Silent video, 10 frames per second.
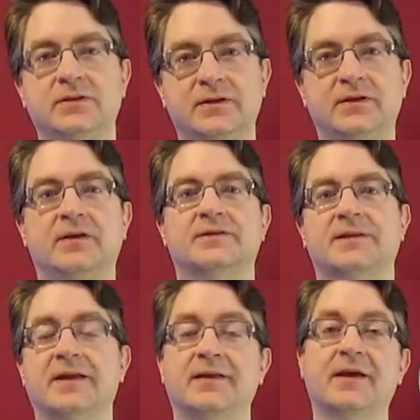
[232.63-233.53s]
the
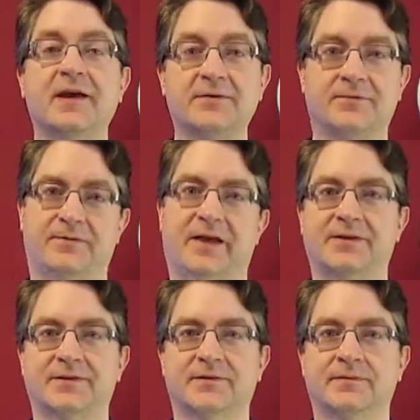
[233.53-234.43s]
state f of
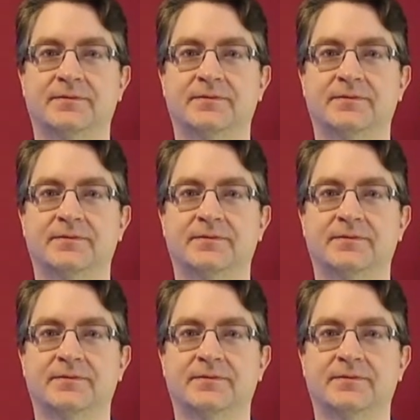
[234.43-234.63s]
x.